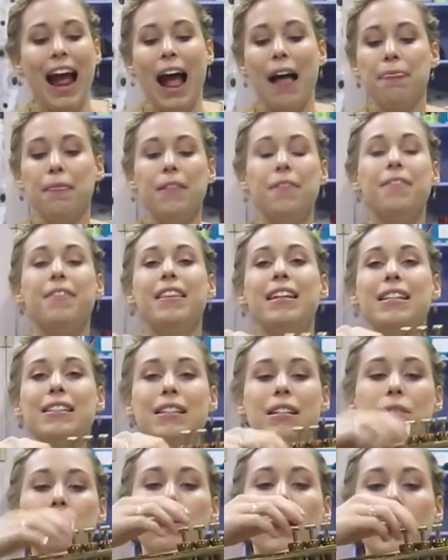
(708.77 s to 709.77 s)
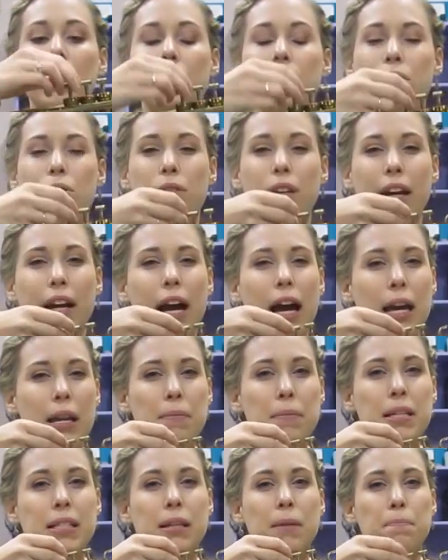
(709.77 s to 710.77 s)
And then this is what I do that kind
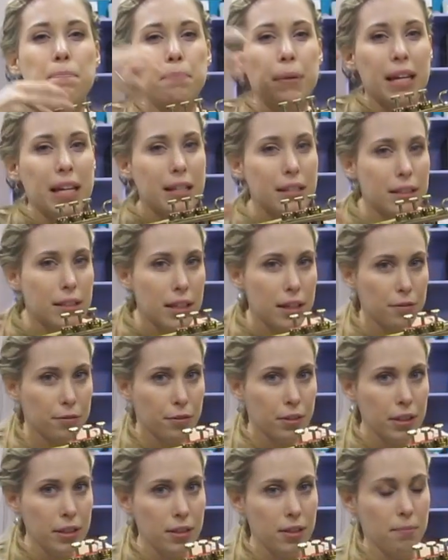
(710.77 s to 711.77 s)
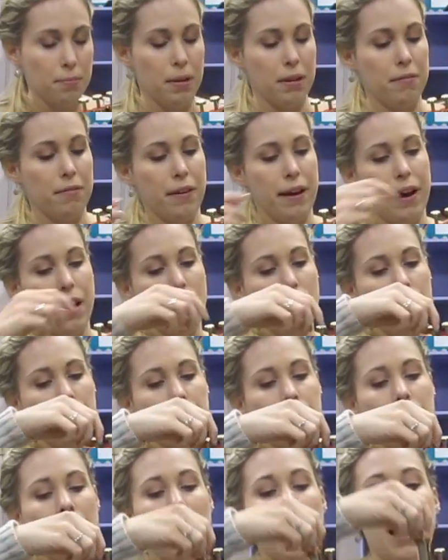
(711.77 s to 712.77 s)
of makes a big difference in my
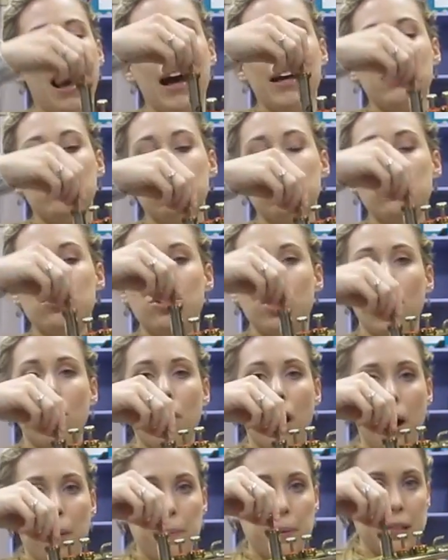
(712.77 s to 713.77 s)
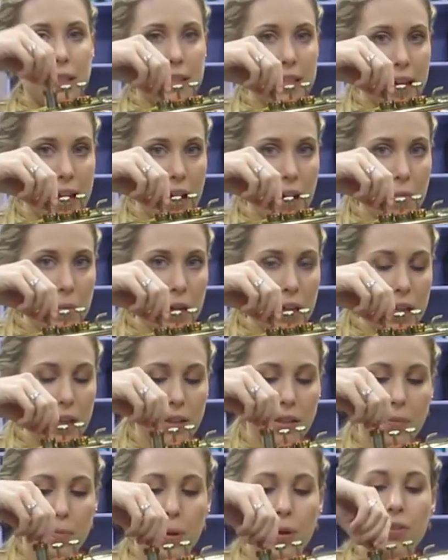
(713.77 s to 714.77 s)
valves. I don't just go up and down when I
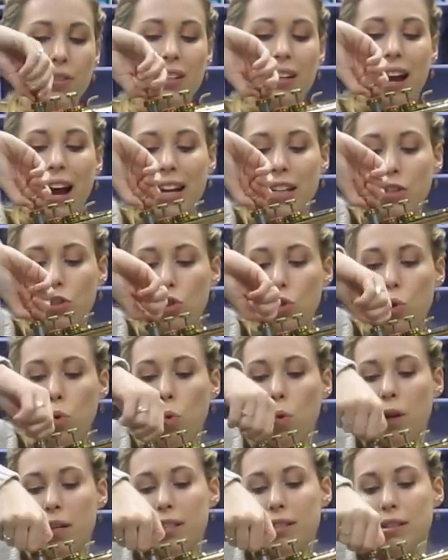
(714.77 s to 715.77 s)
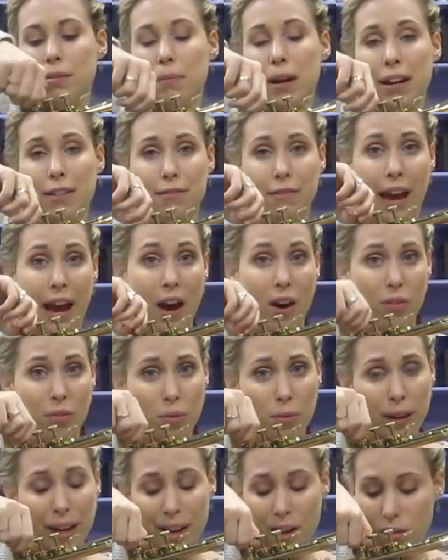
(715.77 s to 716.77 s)
disperse it. I twist my
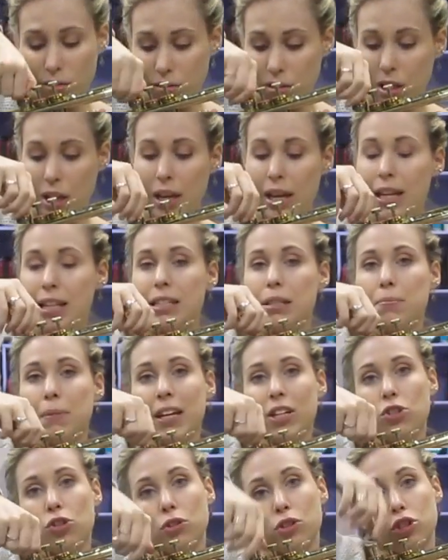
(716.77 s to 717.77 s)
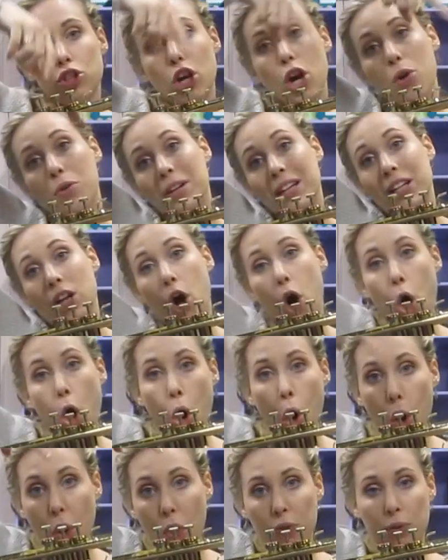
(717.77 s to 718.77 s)
valve around to make sure it's coating
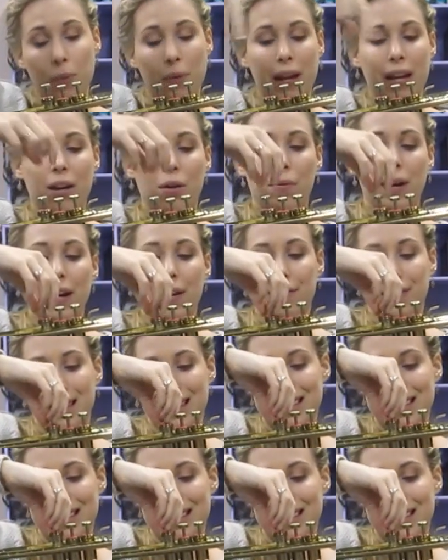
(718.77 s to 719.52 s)
all the way around